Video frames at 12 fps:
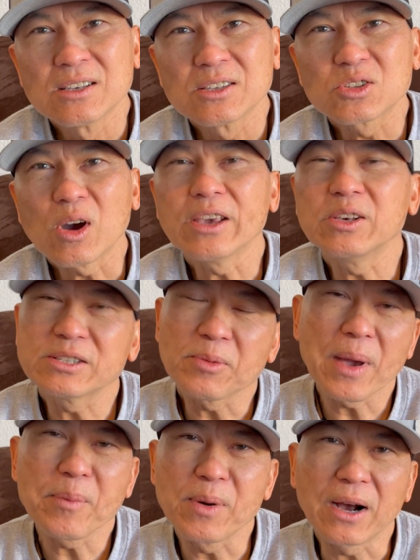So I use a
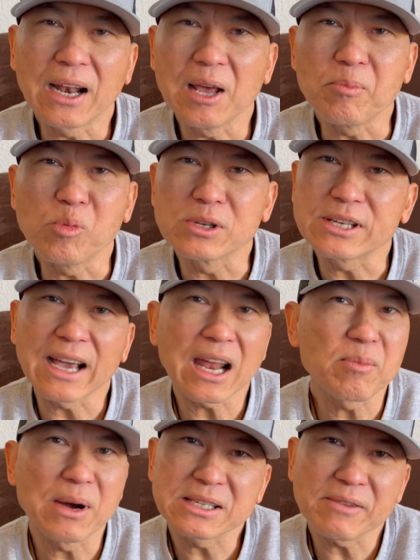paper clip, which I got
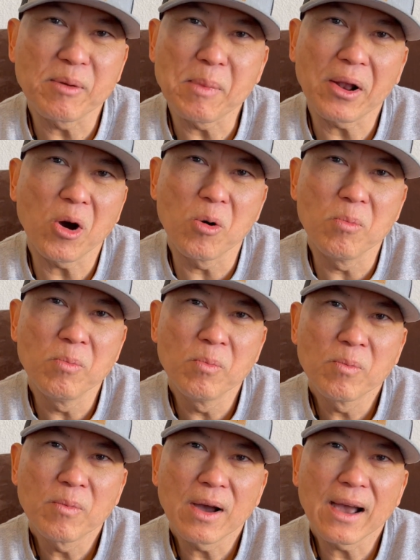a bunch of them at home.
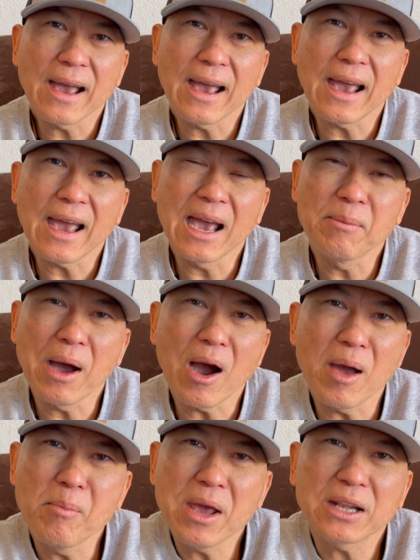And
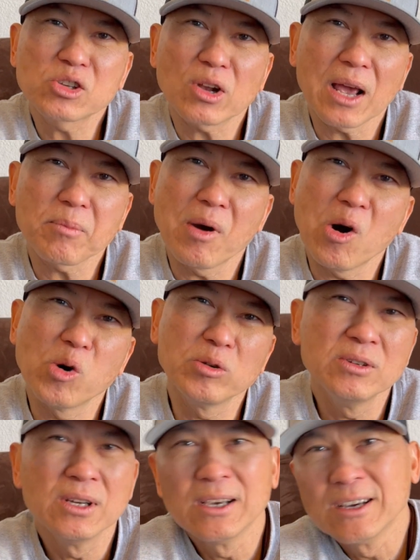I made sort of like my
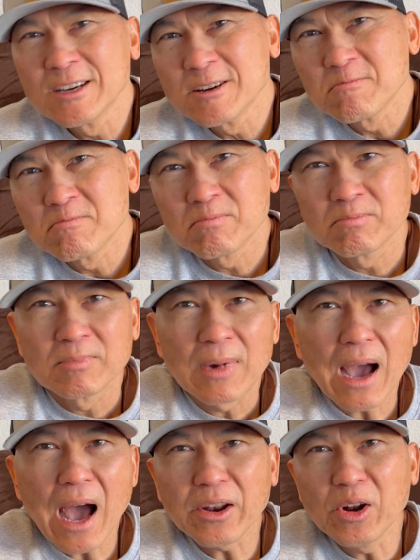own,
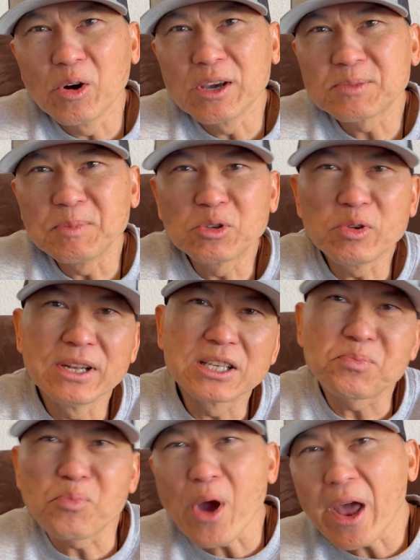I don't know, it's between a
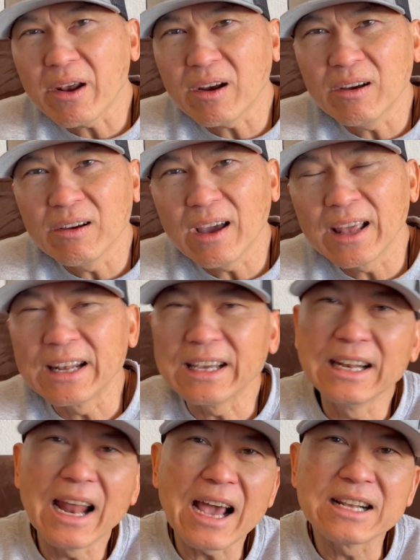spreader and an
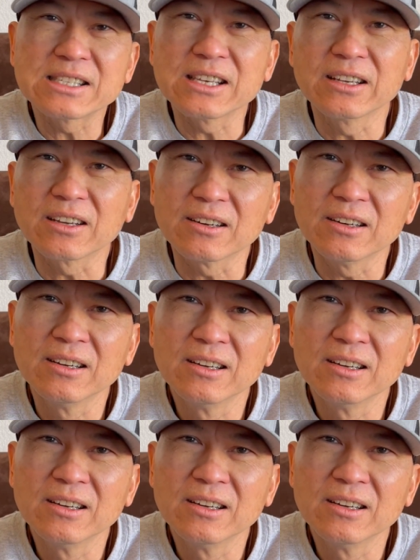inline sinker.